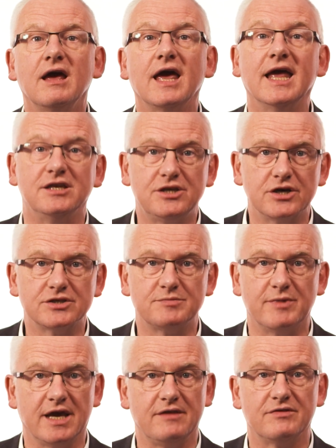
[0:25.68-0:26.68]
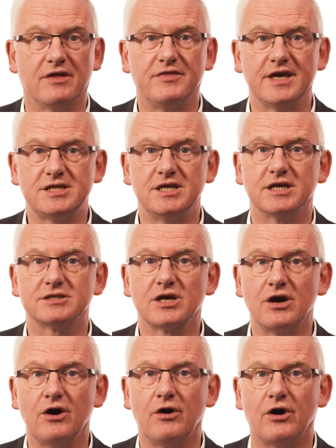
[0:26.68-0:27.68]
It does mean that this year's
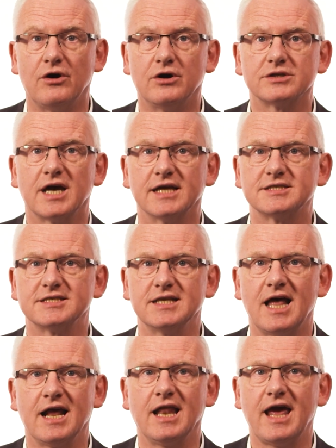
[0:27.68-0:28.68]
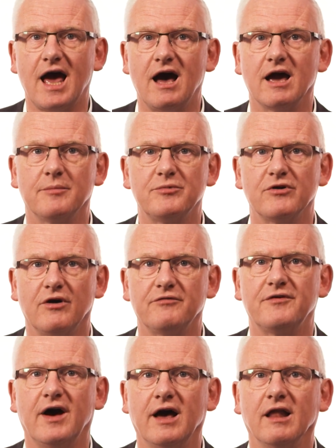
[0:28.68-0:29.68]
cohort had slightly higher
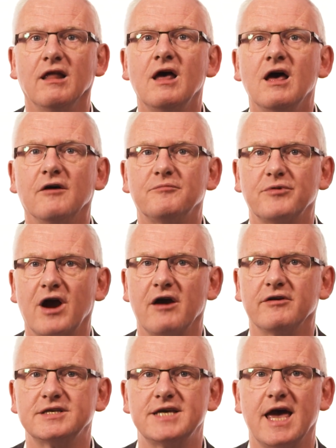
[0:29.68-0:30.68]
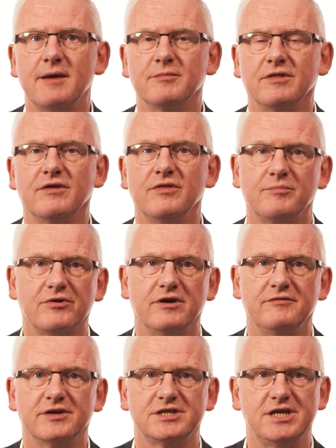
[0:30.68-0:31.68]
profile of prior attainment than the
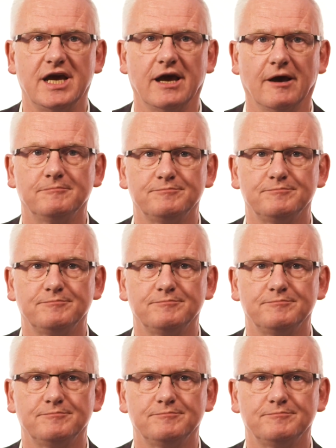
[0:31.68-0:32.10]
previous year.